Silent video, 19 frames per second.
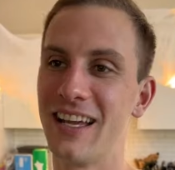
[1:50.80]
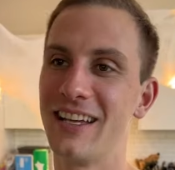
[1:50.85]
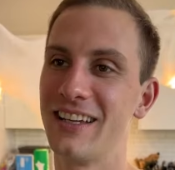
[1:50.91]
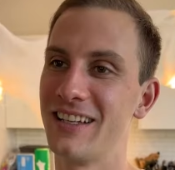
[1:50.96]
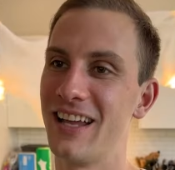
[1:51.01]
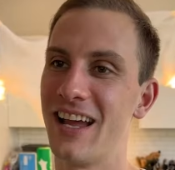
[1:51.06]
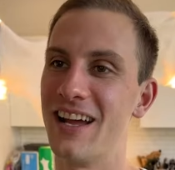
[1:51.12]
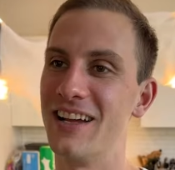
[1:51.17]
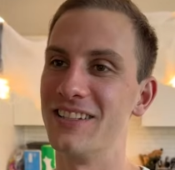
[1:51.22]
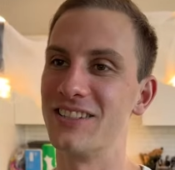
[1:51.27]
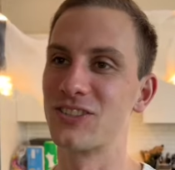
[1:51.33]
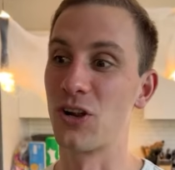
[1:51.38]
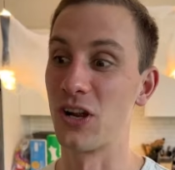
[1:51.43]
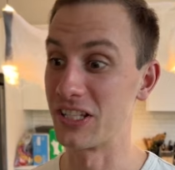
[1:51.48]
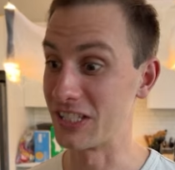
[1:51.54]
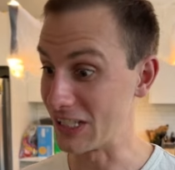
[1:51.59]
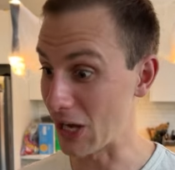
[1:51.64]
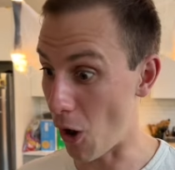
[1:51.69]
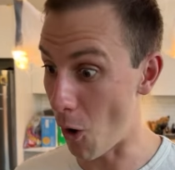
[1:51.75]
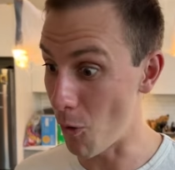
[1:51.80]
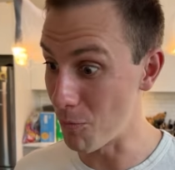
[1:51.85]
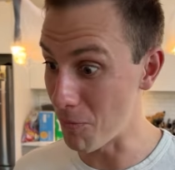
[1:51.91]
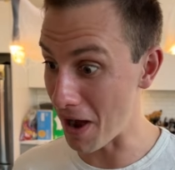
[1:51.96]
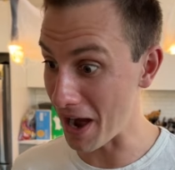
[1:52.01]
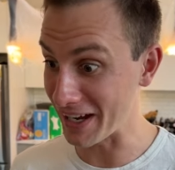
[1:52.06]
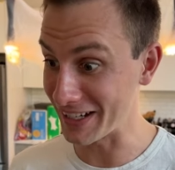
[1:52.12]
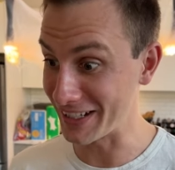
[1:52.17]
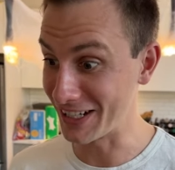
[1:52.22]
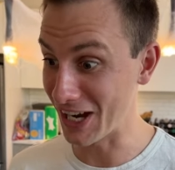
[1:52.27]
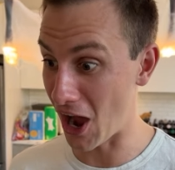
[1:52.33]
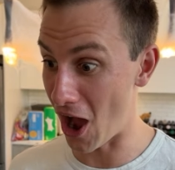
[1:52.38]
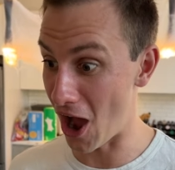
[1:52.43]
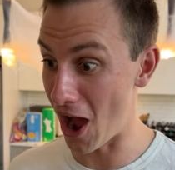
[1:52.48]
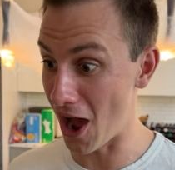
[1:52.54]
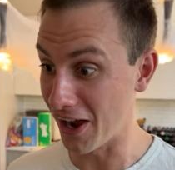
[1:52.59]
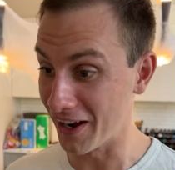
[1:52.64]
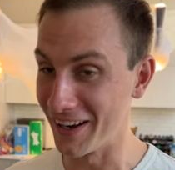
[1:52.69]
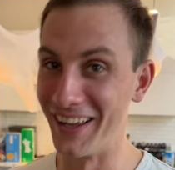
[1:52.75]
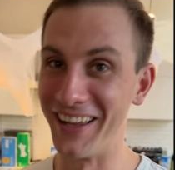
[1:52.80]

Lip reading: Yeah, it's crazy. Oh my god.